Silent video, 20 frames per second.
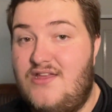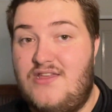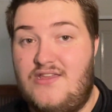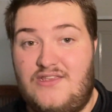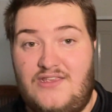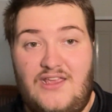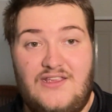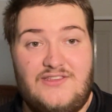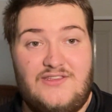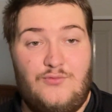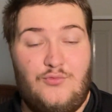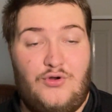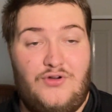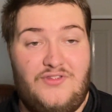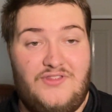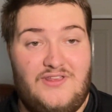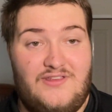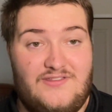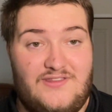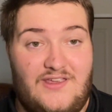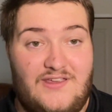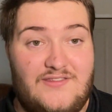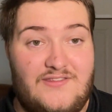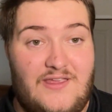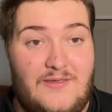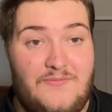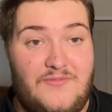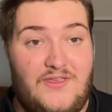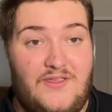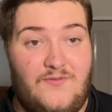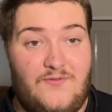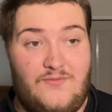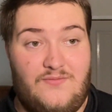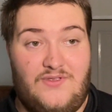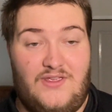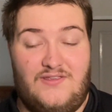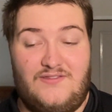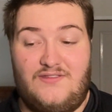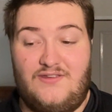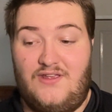Yes, I'm wearing the exact same thing from
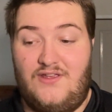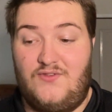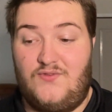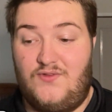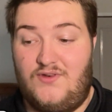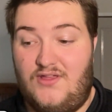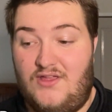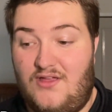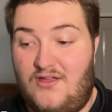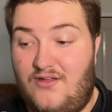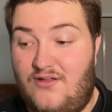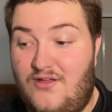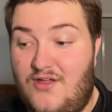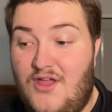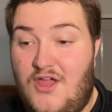yesterday's video.